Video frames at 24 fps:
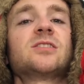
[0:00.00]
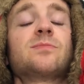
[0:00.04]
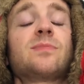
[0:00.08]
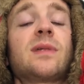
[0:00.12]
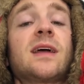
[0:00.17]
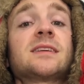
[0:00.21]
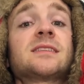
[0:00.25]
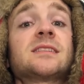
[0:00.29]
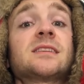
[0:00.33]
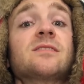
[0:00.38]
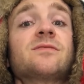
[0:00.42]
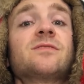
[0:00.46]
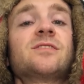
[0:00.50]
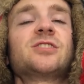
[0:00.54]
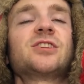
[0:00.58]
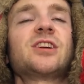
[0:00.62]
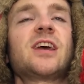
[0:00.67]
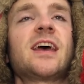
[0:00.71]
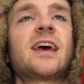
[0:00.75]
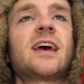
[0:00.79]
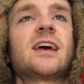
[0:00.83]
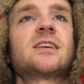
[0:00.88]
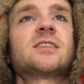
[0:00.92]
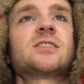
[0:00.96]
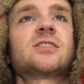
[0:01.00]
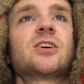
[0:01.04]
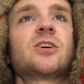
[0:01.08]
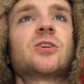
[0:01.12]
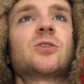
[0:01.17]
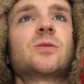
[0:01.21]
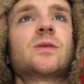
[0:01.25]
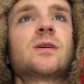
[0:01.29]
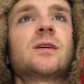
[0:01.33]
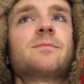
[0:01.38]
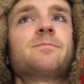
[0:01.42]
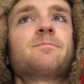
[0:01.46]
to the plastic of the chair.
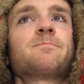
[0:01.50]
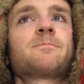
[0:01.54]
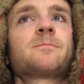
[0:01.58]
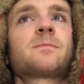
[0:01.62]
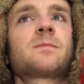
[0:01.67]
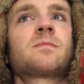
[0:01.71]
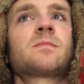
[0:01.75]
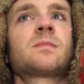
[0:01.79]
So